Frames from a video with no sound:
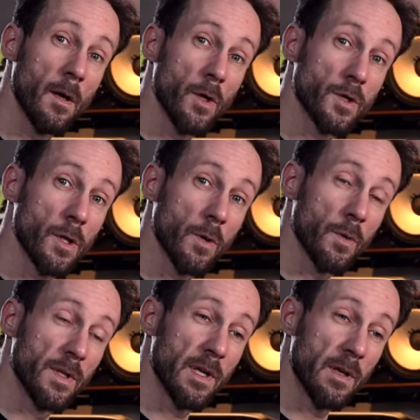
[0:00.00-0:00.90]
so
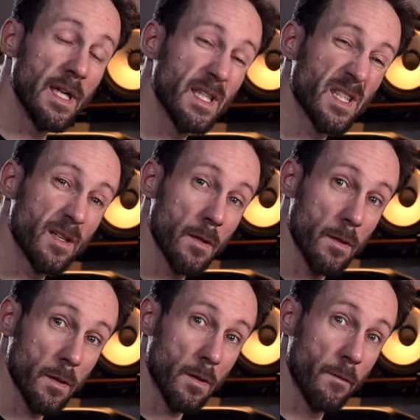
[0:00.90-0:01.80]
there is
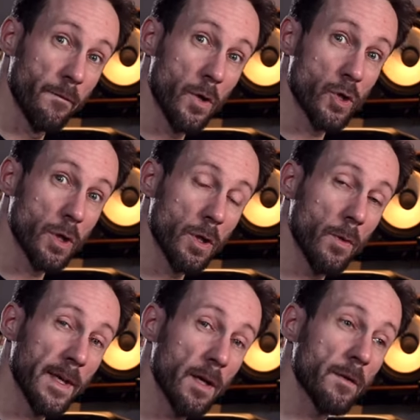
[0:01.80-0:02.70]
conversion
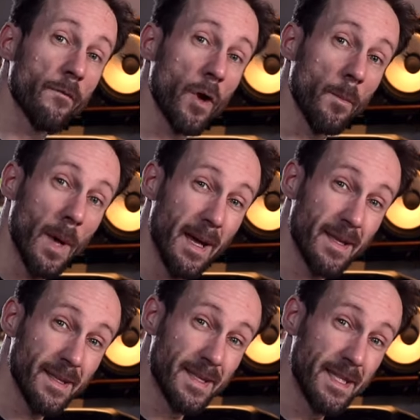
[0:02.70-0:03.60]
going on from
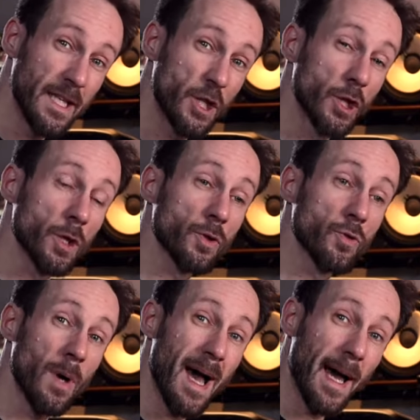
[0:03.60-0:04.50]
digital
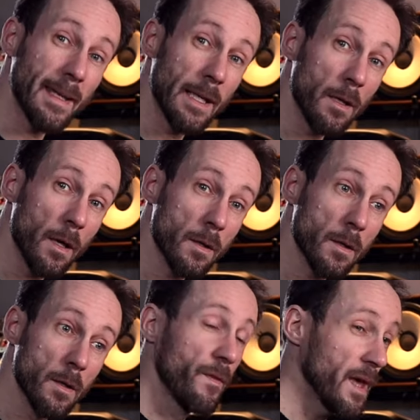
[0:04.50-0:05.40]
to analog,
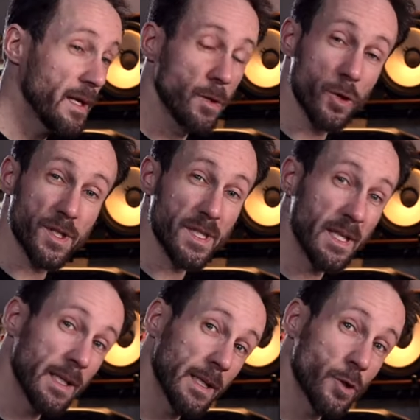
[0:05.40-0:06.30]
then you're
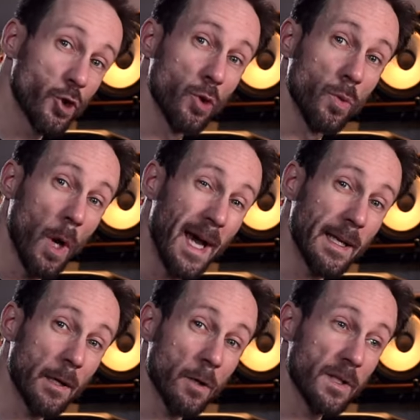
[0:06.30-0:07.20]
sending it through
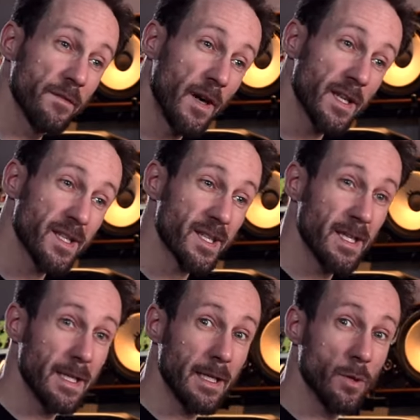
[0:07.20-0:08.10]
analog devices
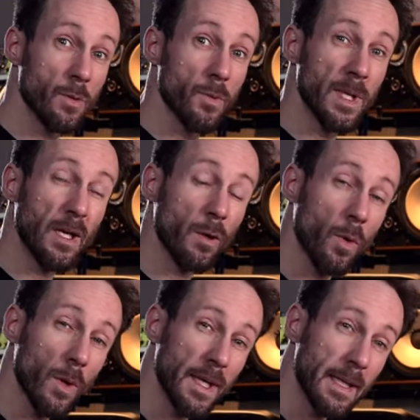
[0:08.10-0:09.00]
and then you're
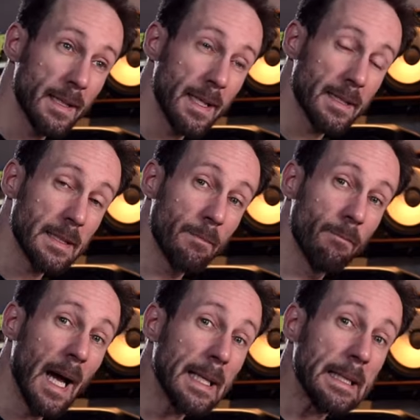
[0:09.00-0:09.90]
recording that
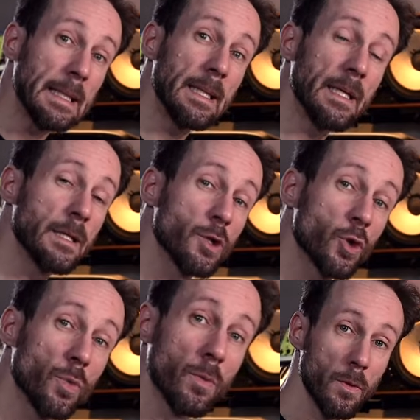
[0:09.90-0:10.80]
back
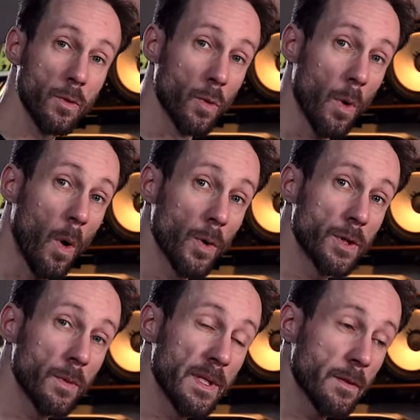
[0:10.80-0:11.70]
into your
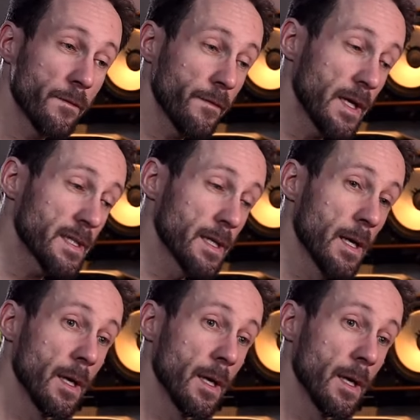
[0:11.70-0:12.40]
audio interface.